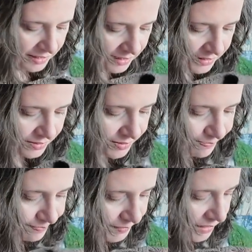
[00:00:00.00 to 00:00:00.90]
It's
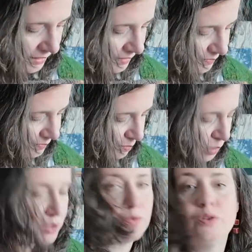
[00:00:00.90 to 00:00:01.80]

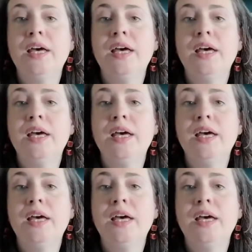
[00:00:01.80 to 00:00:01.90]
beautiful.